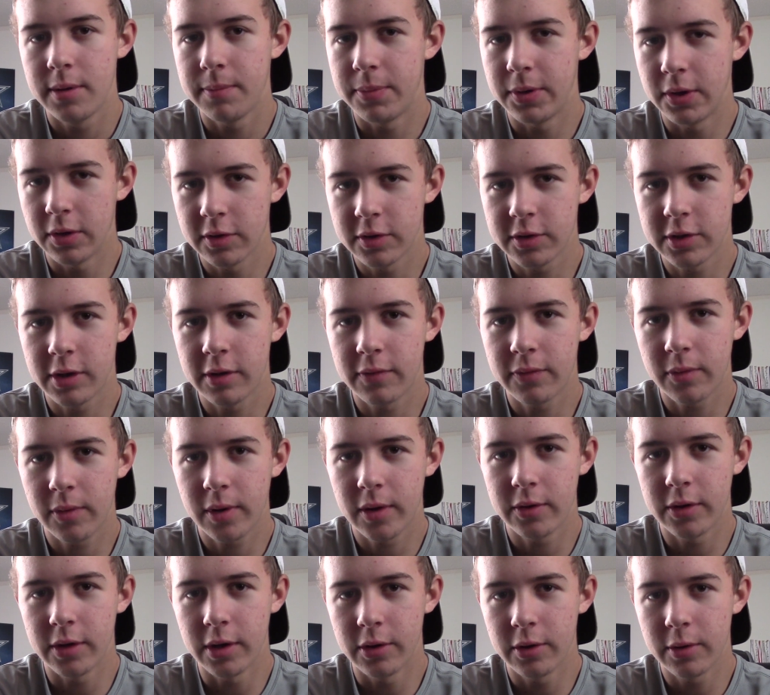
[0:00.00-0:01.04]
Be yourself
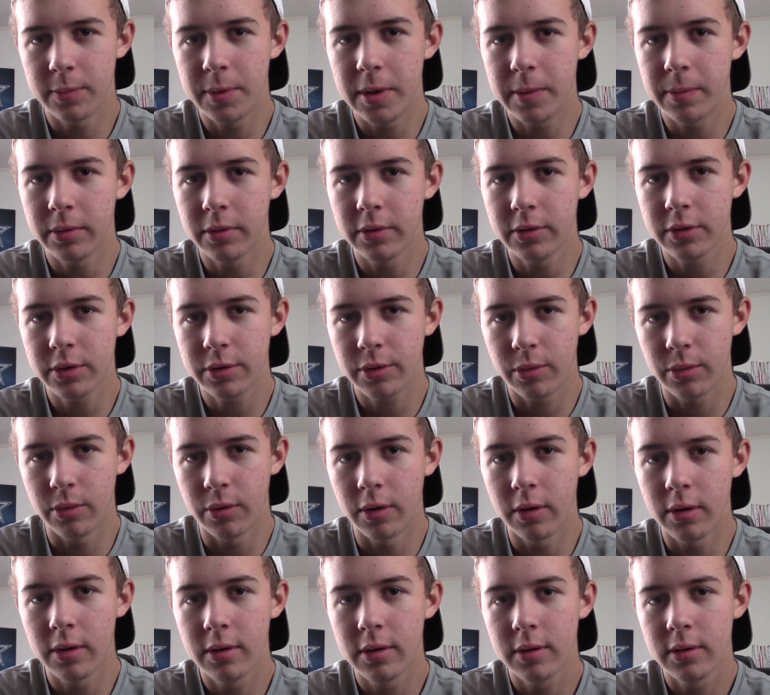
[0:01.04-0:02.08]
around the other people in the
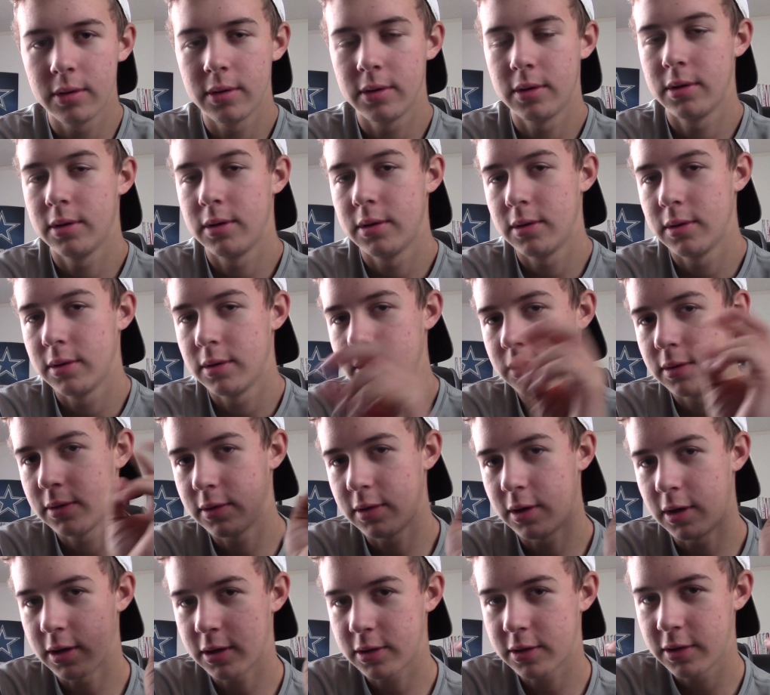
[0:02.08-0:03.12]
Corps.
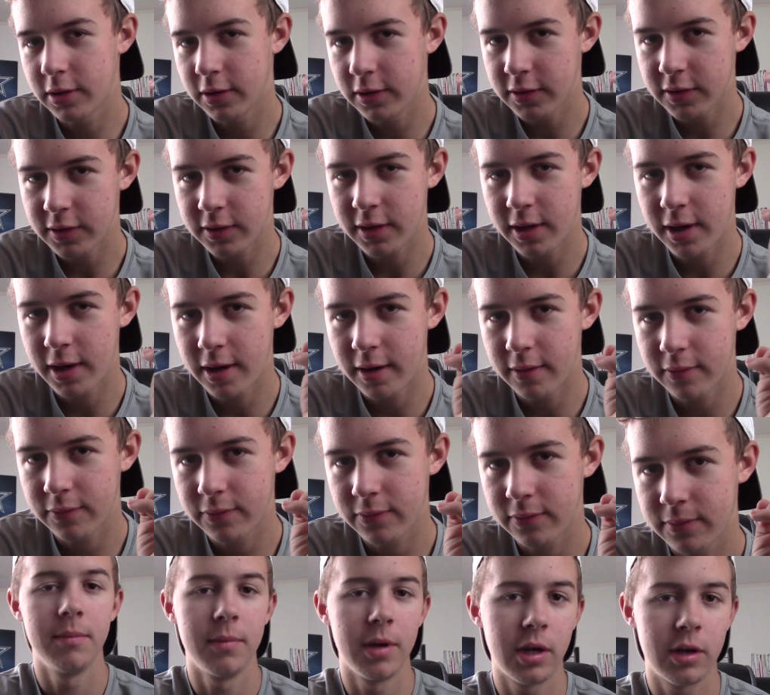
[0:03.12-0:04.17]
Talk to the staff,
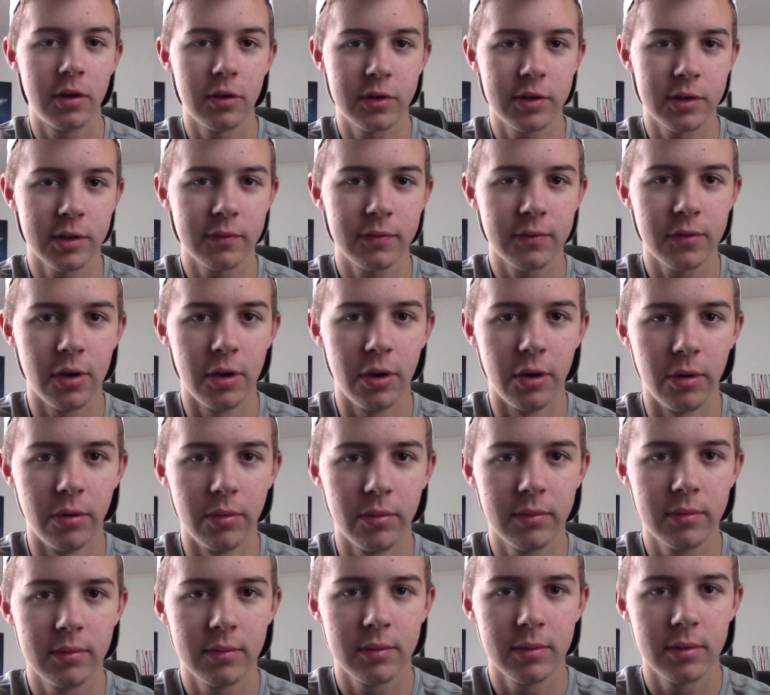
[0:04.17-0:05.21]
make yourself
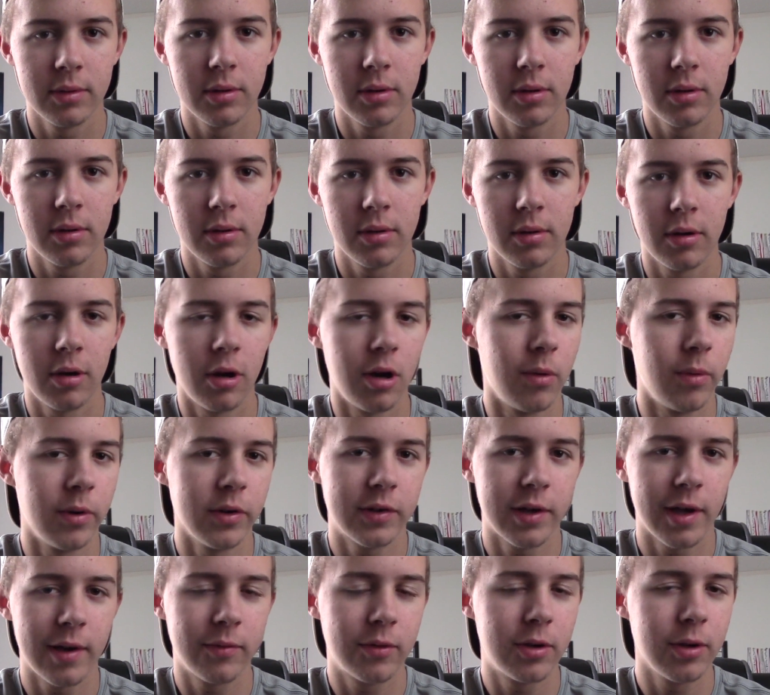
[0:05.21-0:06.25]
known,
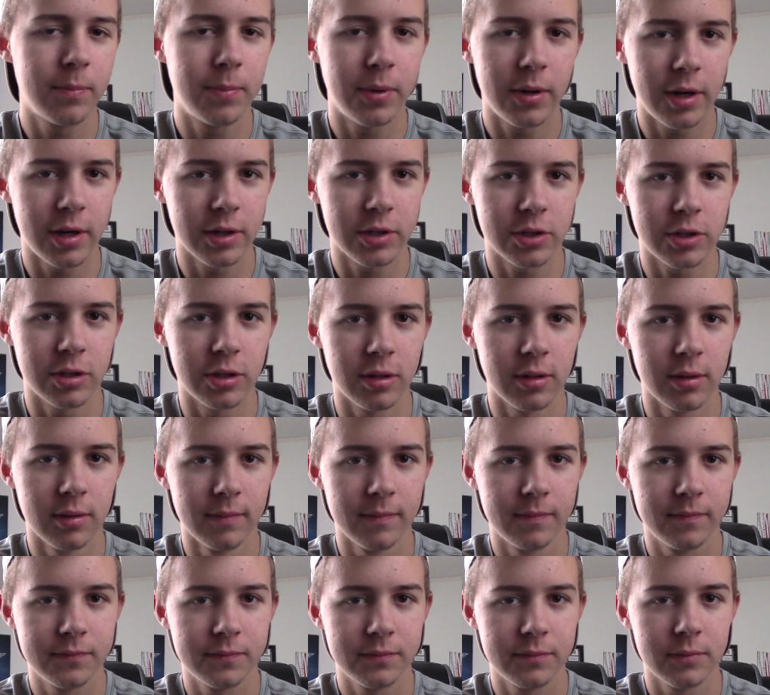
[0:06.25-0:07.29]
always have good posture,
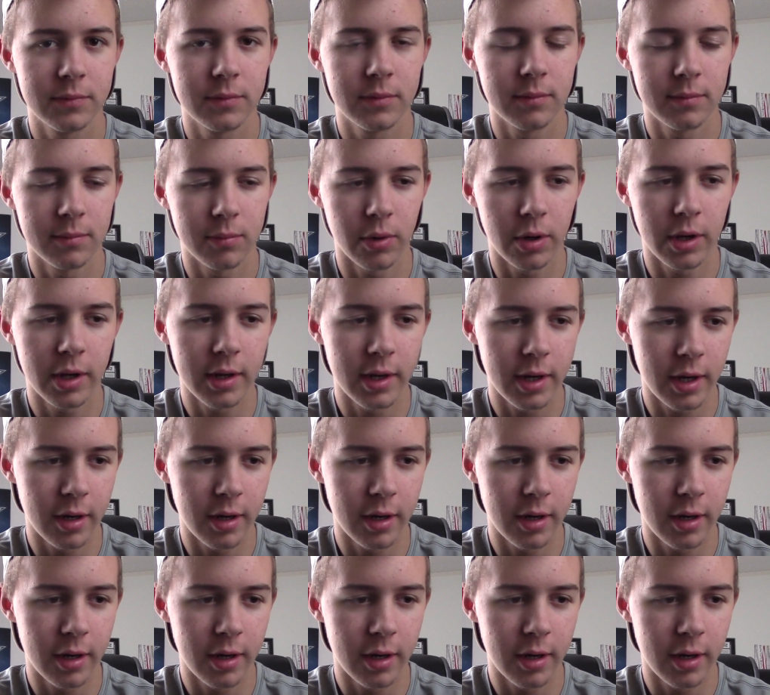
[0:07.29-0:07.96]
bring an